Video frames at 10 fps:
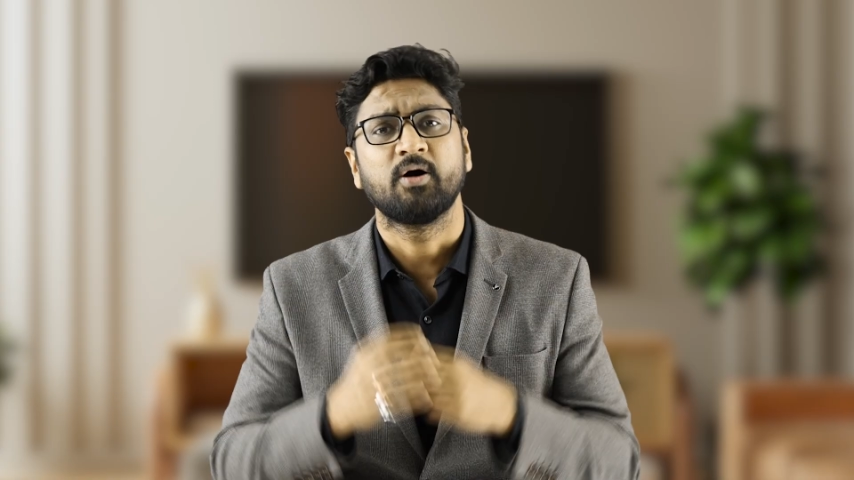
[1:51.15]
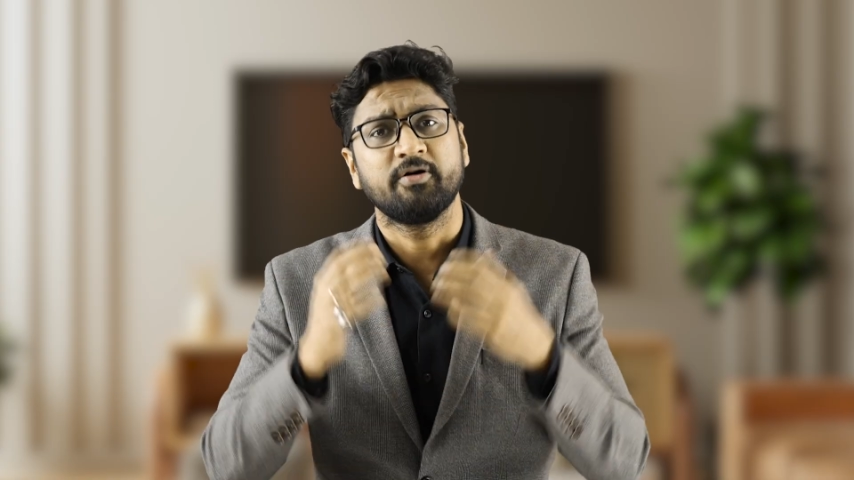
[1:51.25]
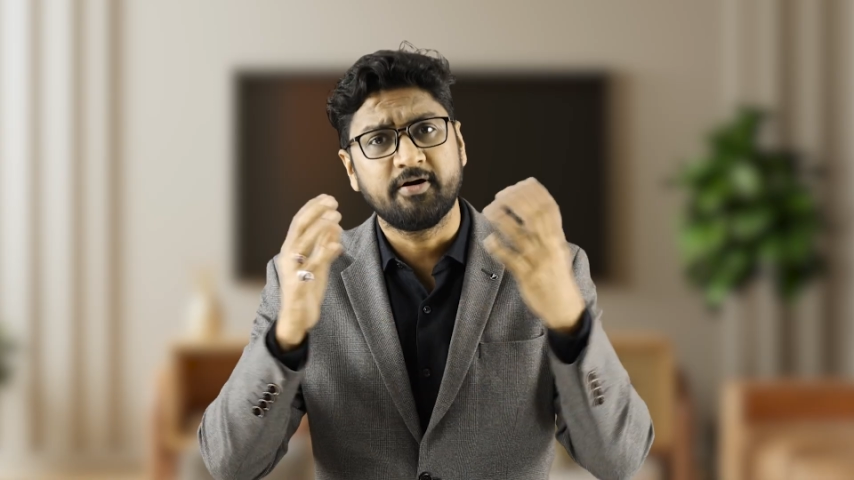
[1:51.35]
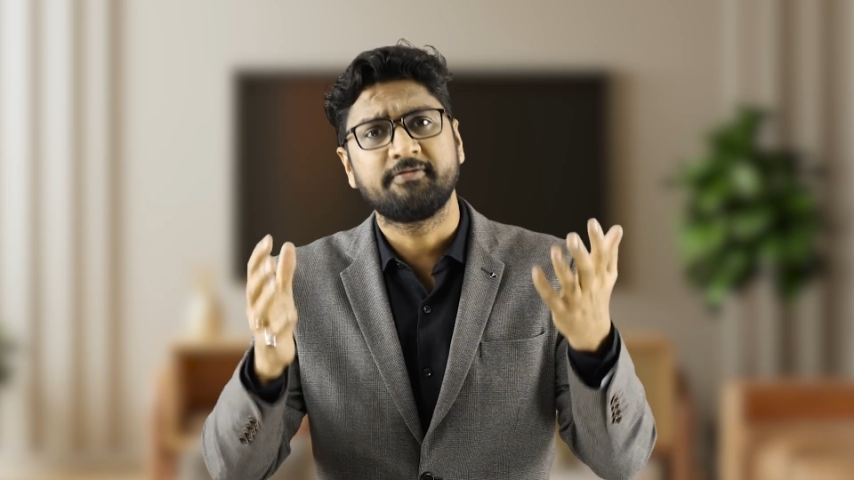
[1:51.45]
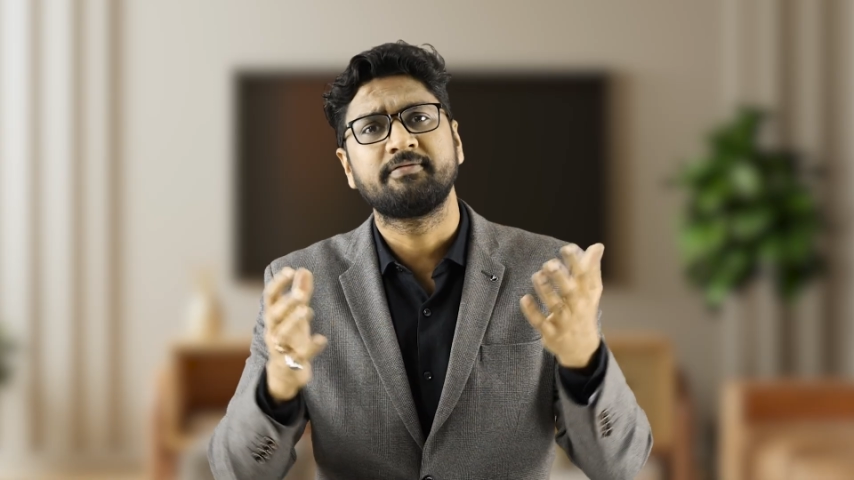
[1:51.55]

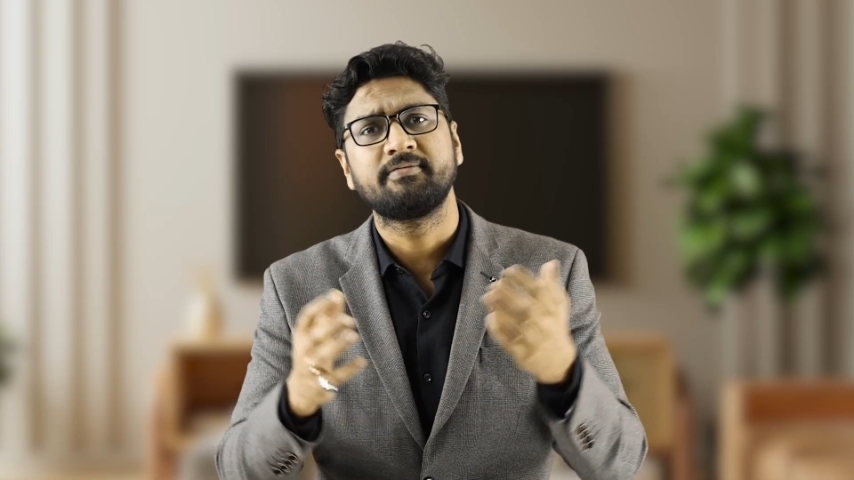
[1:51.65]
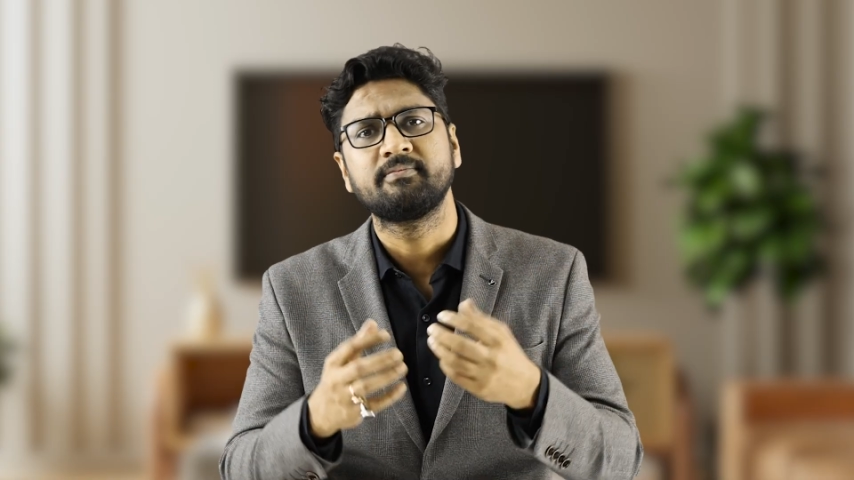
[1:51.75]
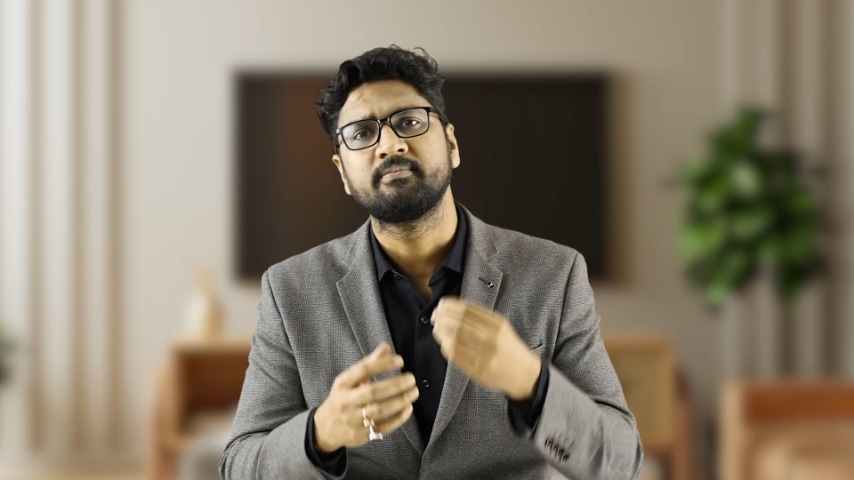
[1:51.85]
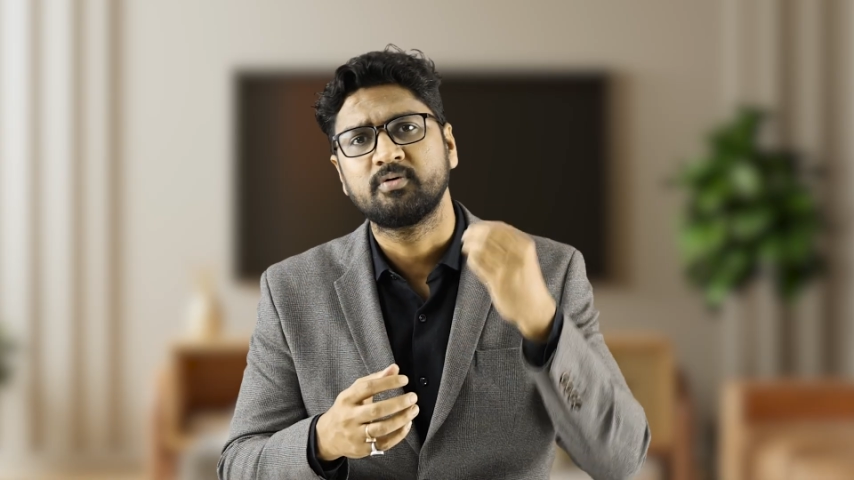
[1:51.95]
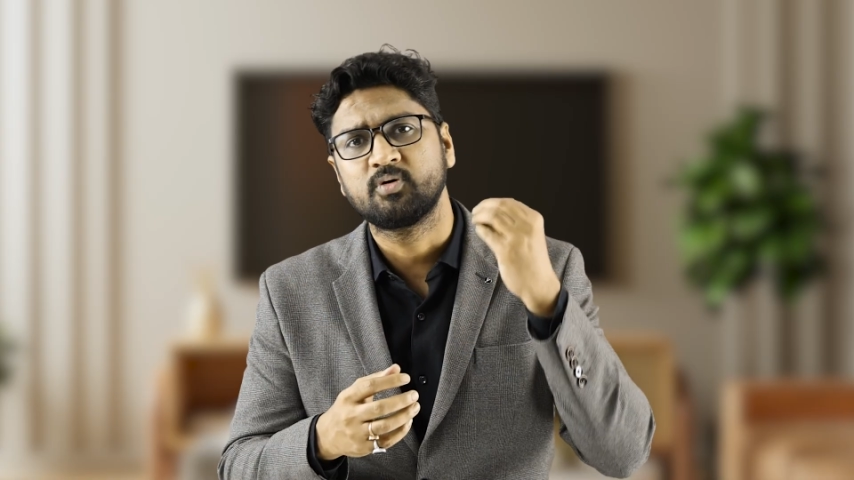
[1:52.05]
Now, if
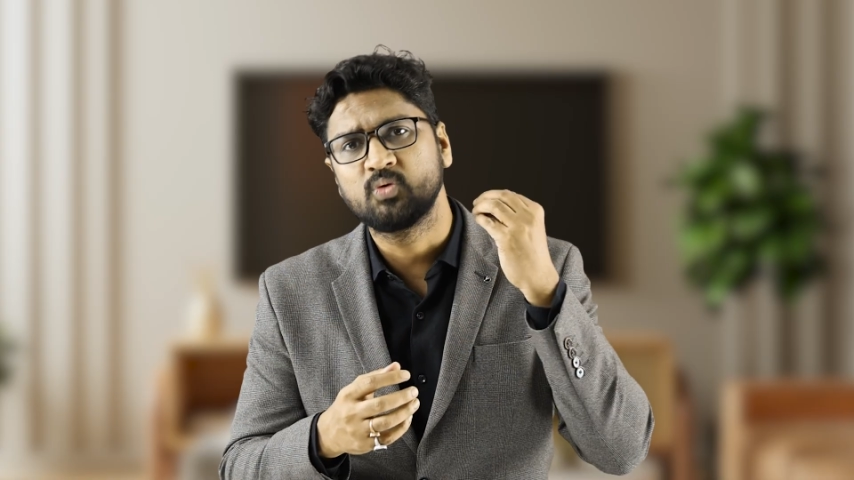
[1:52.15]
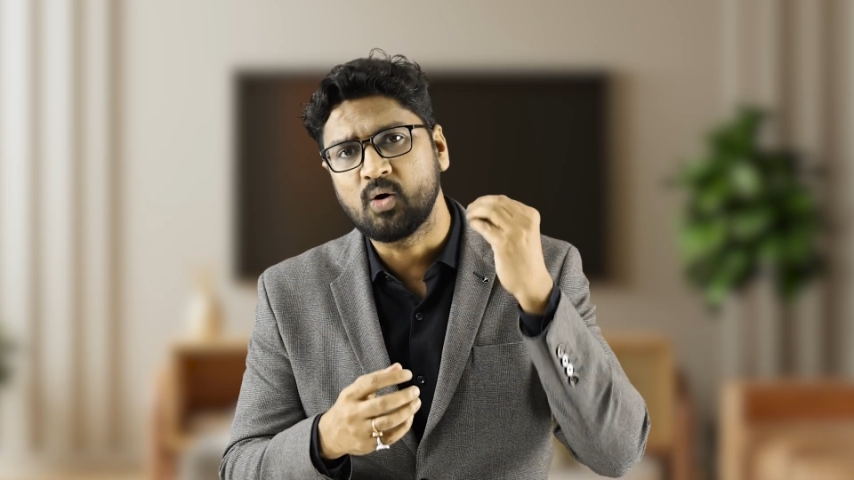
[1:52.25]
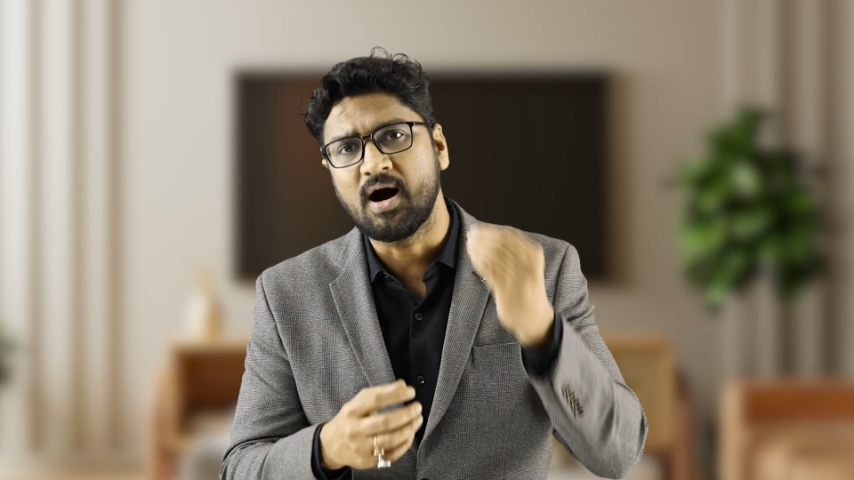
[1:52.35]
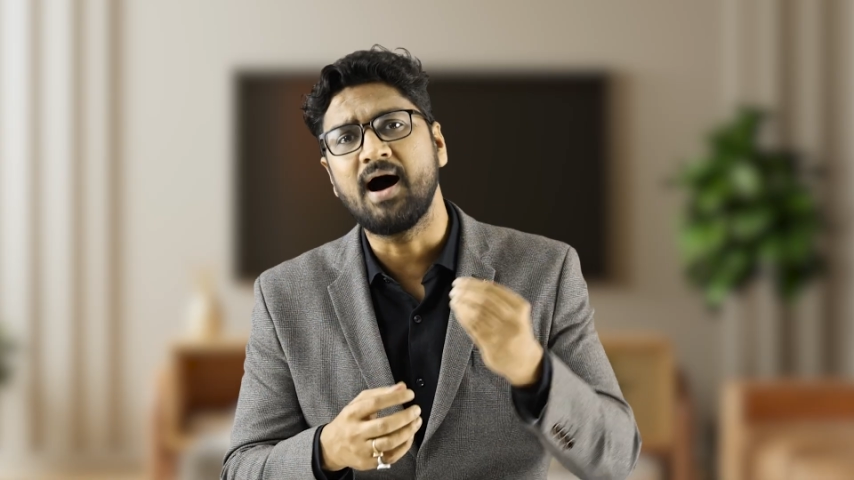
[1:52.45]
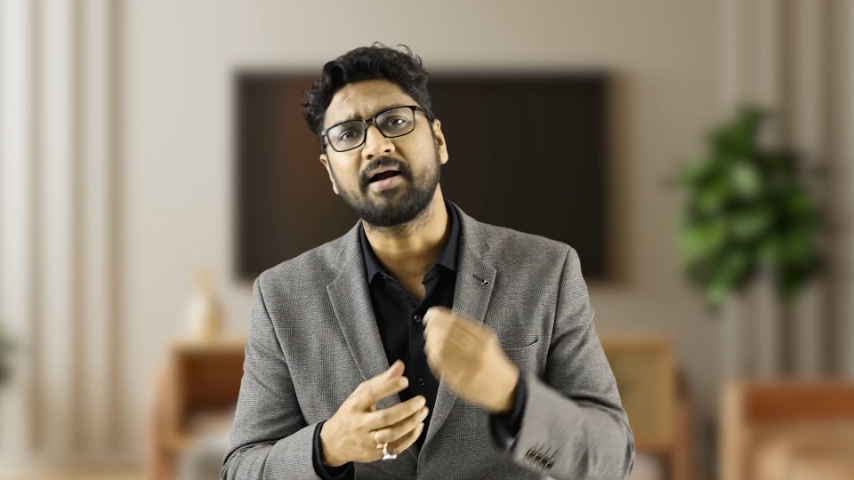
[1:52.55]

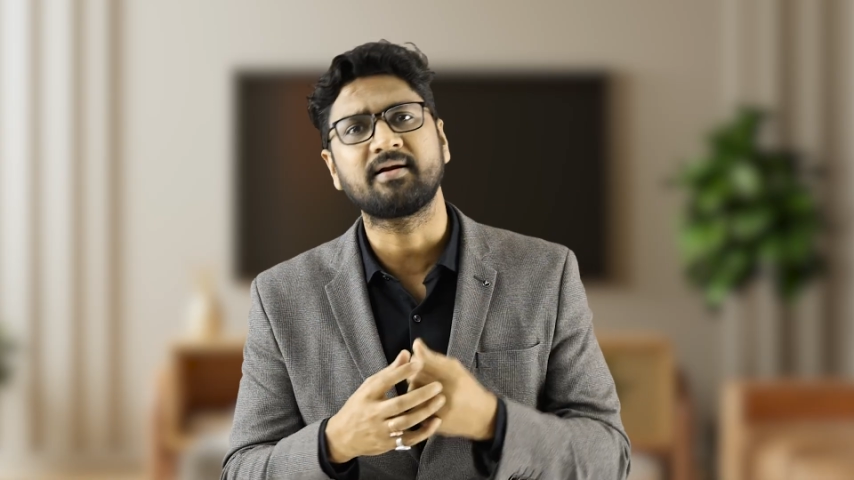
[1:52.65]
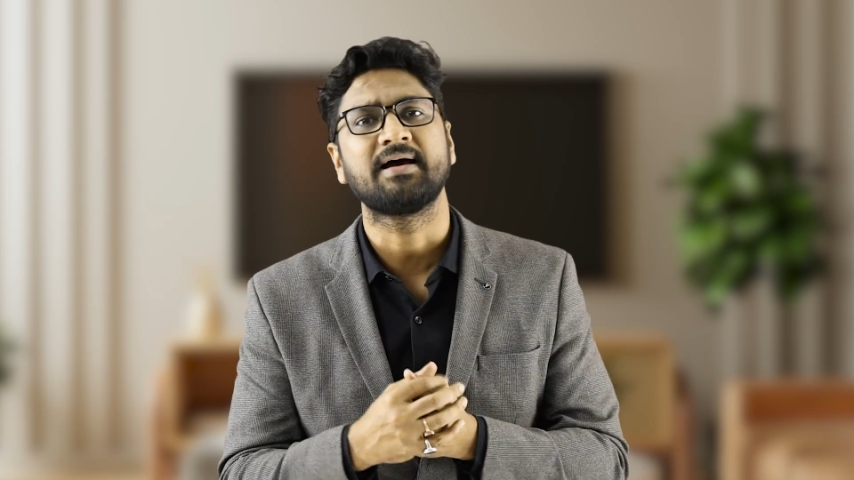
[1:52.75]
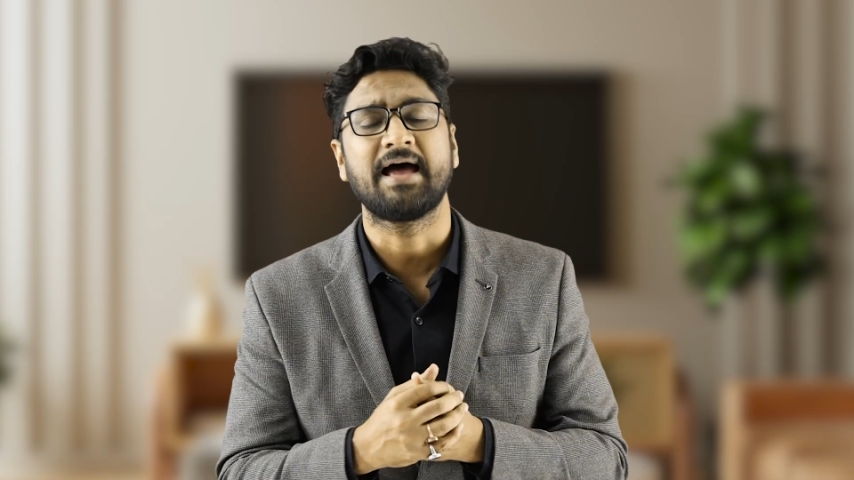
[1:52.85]
you are